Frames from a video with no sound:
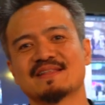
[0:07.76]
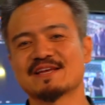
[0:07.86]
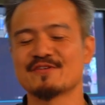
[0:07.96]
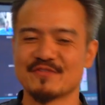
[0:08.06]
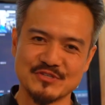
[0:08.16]

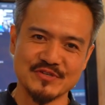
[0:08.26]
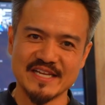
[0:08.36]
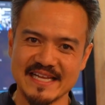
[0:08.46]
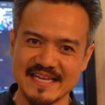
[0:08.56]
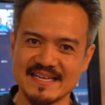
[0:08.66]
Thank you for
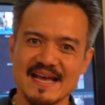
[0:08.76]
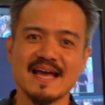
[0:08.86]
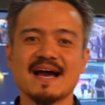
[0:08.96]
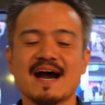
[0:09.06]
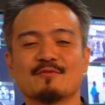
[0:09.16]
tuning in.
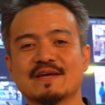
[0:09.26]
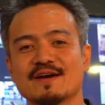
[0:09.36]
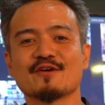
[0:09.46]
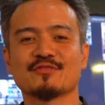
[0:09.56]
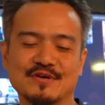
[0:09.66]
We
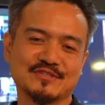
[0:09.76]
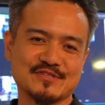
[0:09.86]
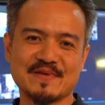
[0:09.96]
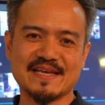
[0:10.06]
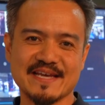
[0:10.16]
are thrilled
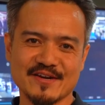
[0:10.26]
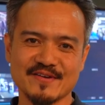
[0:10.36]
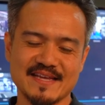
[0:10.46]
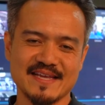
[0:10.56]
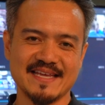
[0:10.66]
to be here
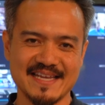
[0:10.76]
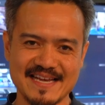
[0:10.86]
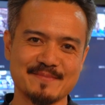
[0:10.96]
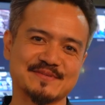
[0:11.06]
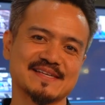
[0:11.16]
in
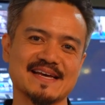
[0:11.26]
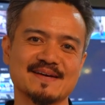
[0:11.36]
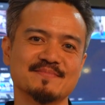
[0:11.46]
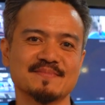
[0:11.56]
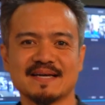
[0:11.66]

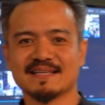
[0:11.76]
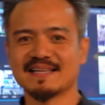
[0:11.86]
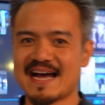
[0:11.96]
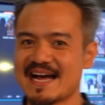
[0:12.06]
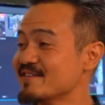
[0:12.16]
Amsterdam
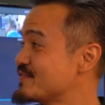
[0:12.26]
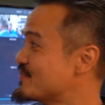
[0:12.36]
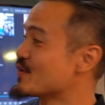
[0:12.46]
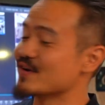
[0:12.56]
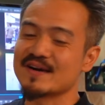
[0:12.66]
live
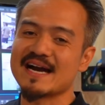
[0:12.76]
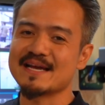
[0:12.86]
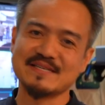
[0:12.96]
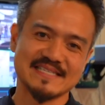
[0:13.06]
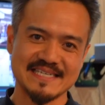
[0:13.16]
for
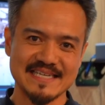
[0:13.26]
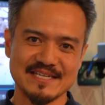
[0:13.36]
IBC